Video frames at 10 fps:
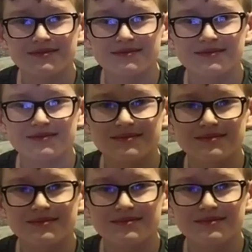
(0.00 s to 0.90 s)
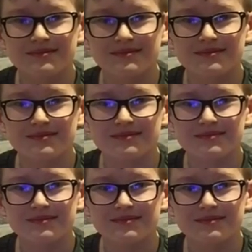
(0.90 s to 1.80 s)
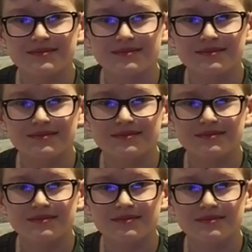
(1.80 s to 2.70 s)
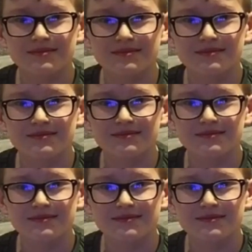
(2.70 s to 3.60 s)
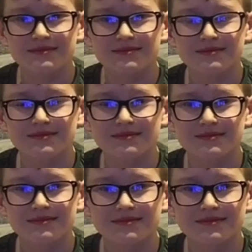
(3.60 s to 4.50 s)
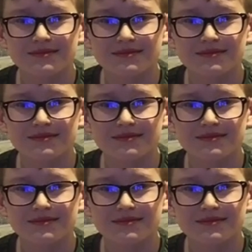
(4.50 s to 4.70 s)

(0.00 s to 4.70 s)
Nothing is said.